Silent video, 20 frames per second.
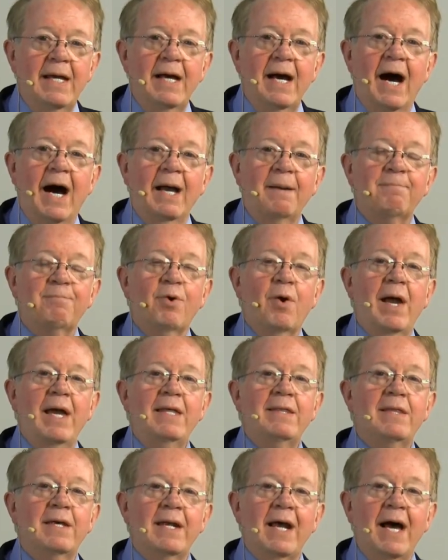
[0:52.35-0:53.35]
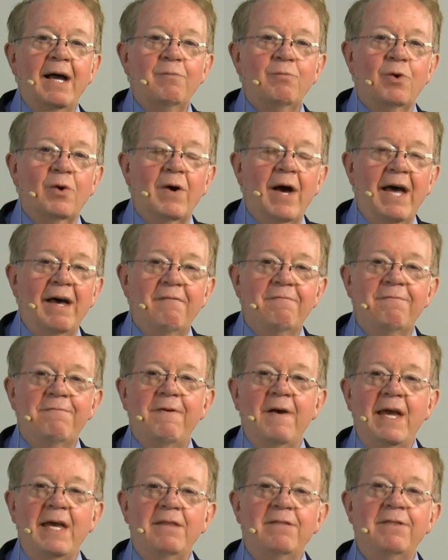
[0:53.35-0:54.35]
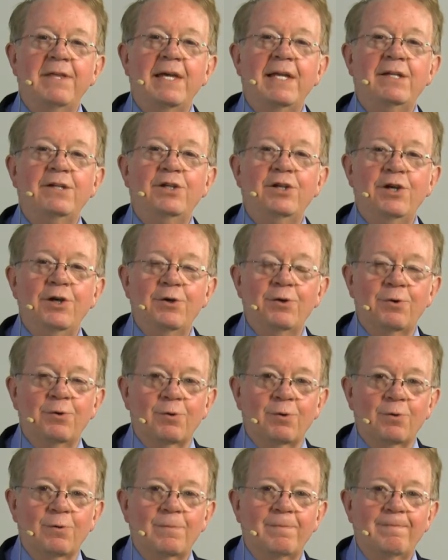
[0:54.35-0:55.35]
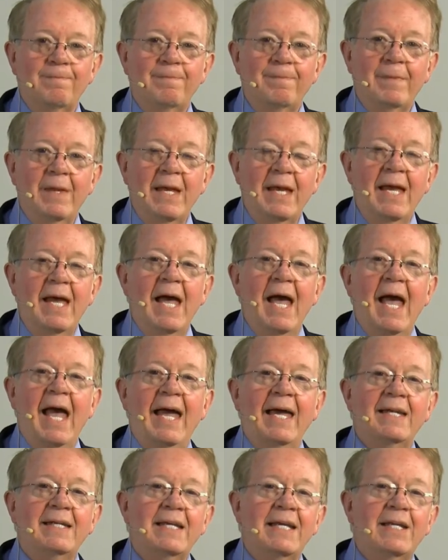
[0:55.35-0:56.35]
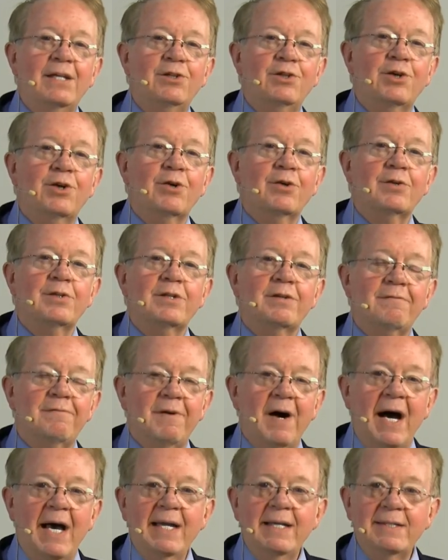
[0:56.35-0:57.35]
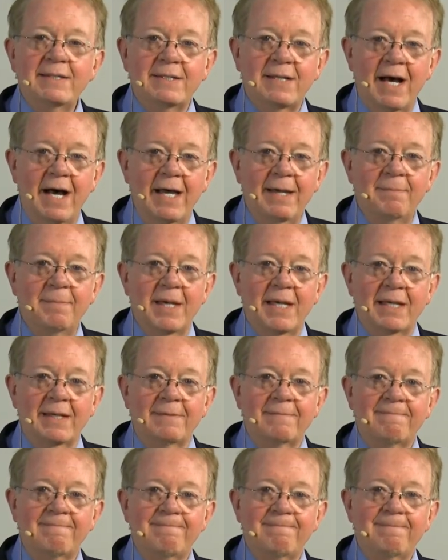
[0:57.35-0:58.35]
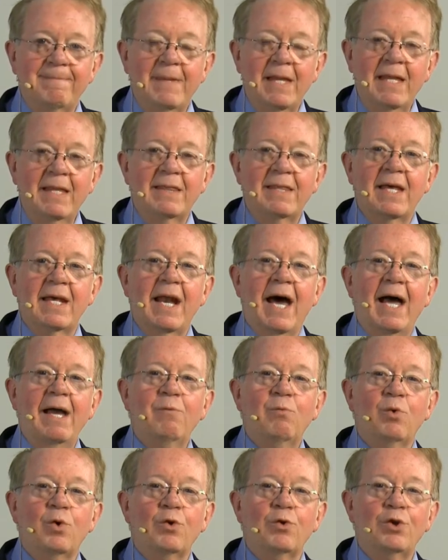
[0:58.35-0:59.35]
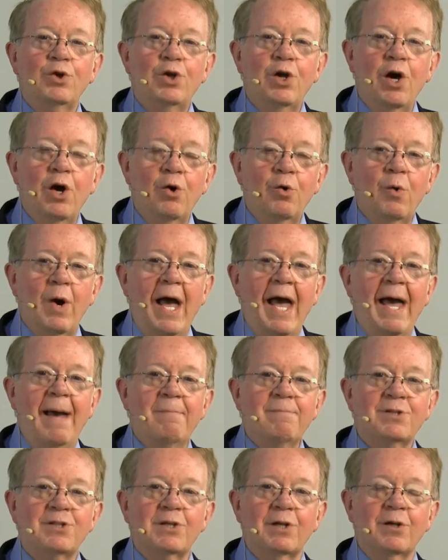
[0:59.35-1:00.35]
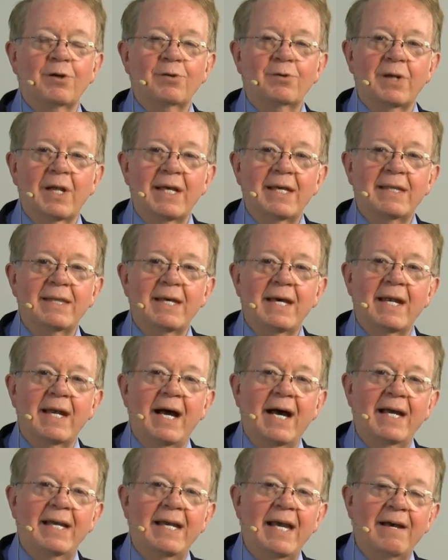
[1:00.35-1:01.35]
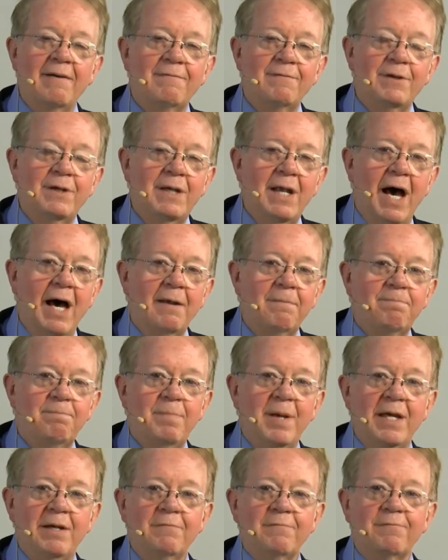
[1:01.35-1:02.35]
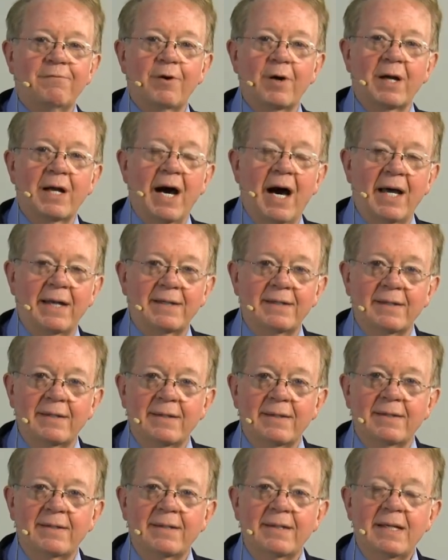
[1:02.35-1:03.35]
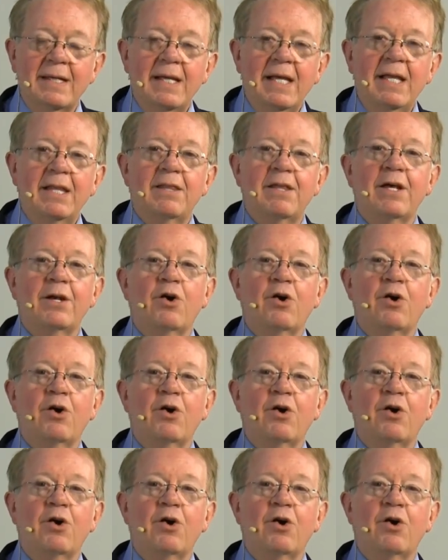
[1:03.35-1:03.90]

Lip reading: I pray that I will have faith in you and in your divine timing, that I will know absolutely that I have not been forgotten, that